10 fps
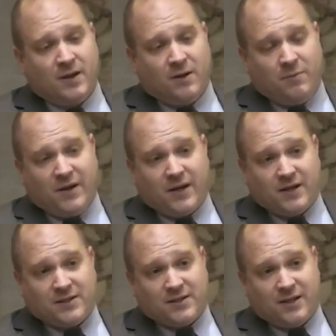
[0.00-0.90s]

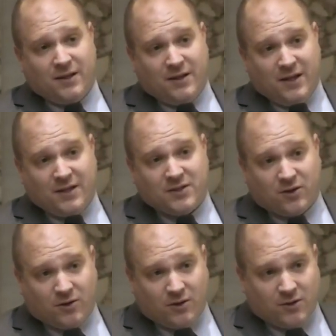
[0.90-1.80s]
Because these
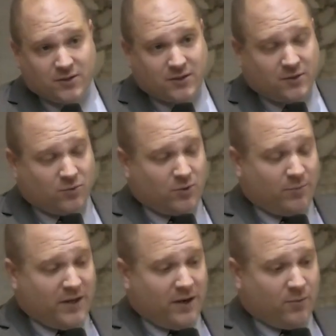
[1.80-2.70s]
girls
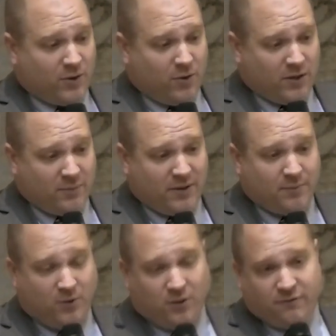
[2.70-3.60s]
were going to be
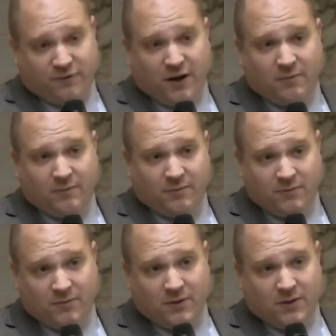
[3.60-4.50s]
pulled from
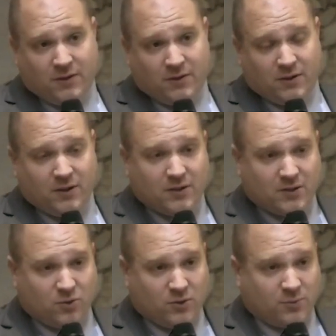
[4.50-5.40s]

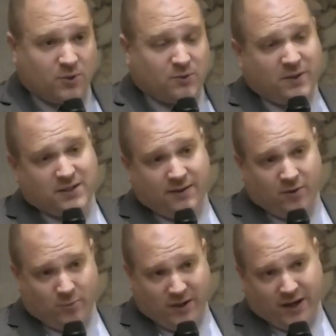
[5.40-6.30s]
school sports because they
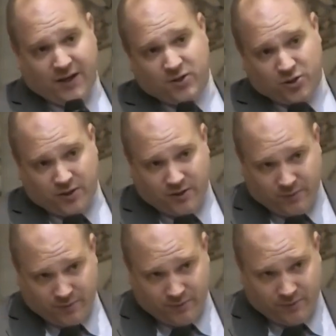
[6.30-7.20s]
were being injured,
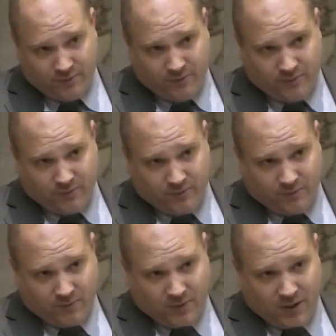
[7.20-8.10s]

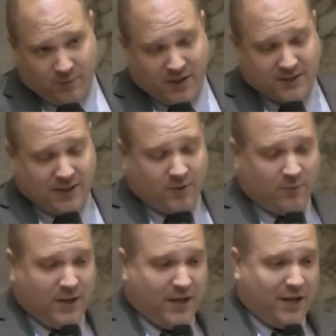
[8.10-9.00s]
because they were
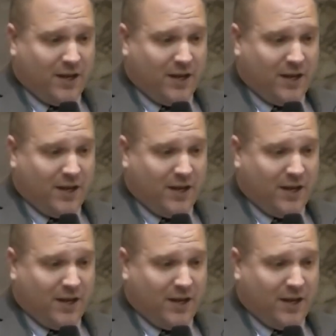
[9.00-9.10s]
being